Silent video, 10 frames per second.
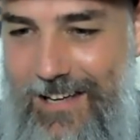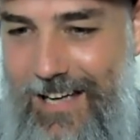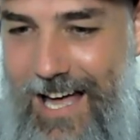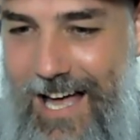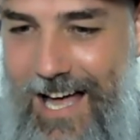
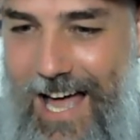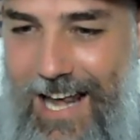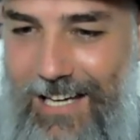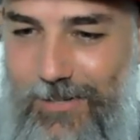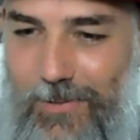
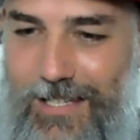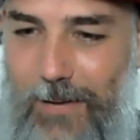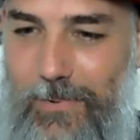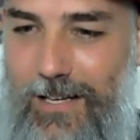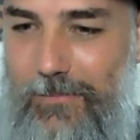Alex, what's
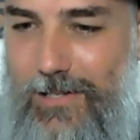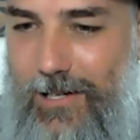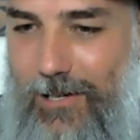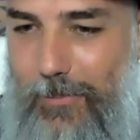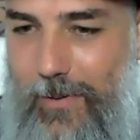happening,
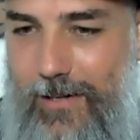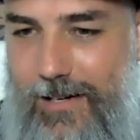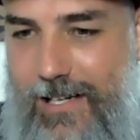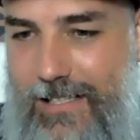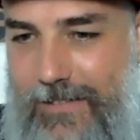Mr. Klopper?